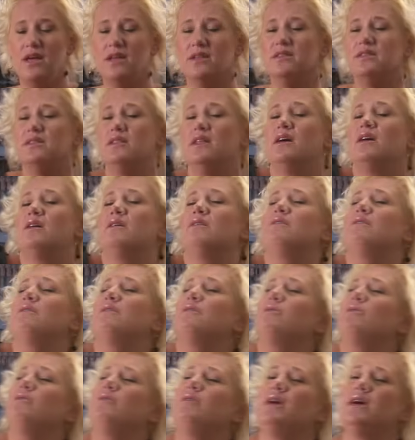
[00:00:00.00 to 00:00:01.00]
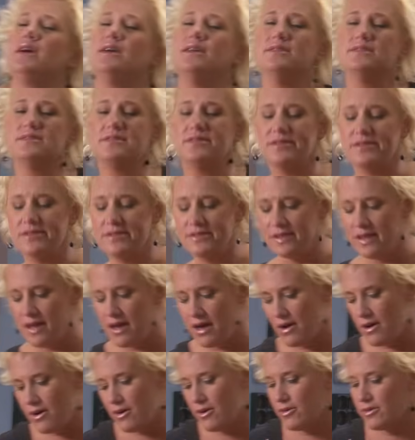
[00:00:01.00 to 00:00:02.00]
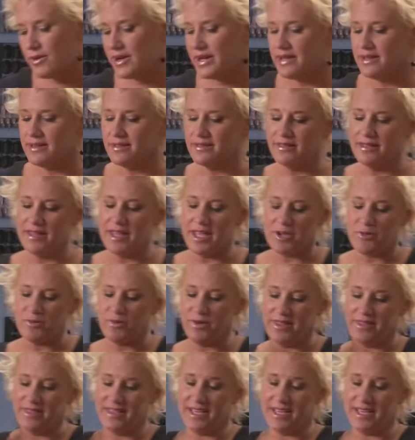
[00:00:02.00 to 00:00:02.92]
low and slow in liquid.